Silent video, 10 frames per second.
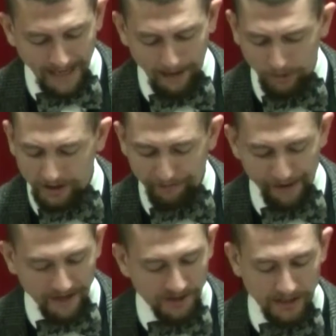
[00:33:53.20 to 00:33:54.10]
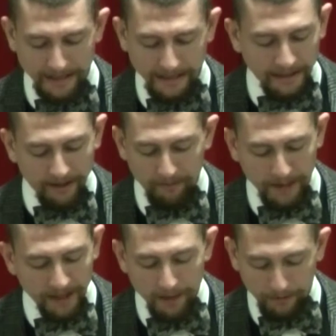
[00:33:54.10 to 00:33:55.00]
I will confess, there have
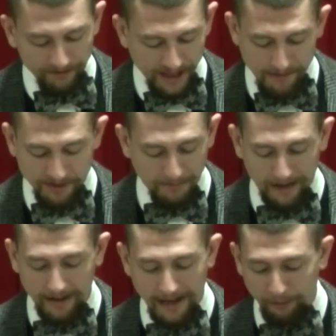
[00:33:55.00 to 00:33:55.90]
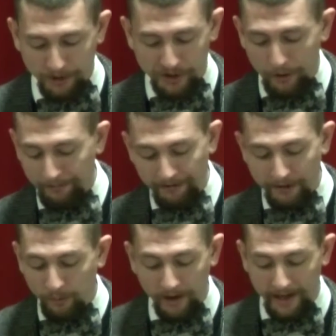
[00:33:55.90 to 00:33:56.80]
been a number of times in my life where Psalm
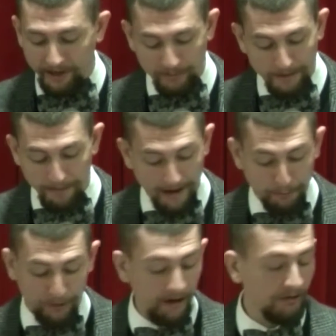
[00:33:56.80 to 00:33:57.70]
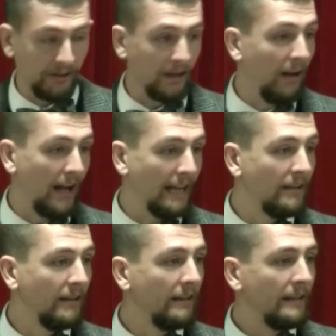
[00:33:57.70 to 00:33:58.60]
51 has been my prayer to God.
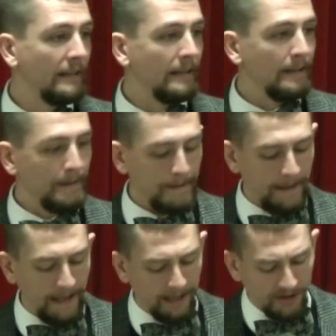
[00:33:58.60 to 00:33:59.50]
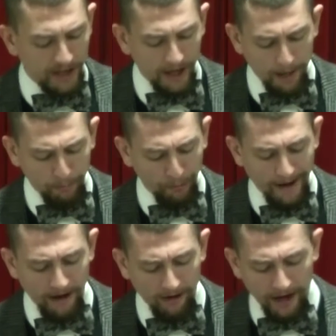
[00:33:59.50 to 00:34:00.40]
It is a, a
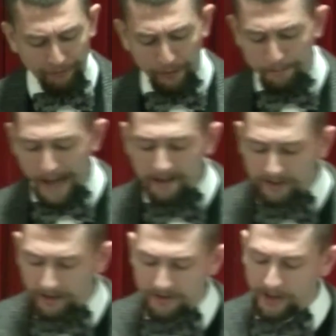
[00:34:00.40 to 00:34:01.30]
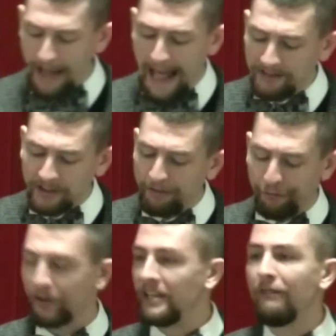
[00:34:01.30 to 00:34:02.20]
prayer of repentance, asking
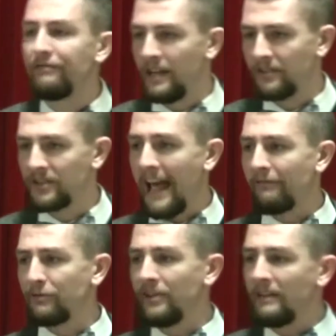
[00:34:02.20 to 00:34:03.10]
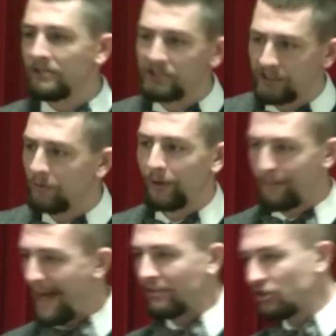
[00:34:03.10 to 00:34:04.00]
forgiveness after David's sin with
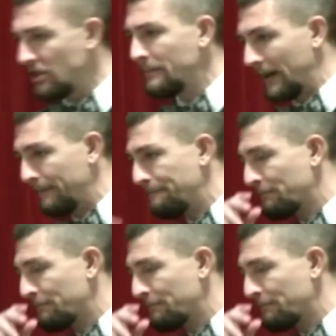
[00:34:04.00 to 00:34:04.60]
Bathsheba.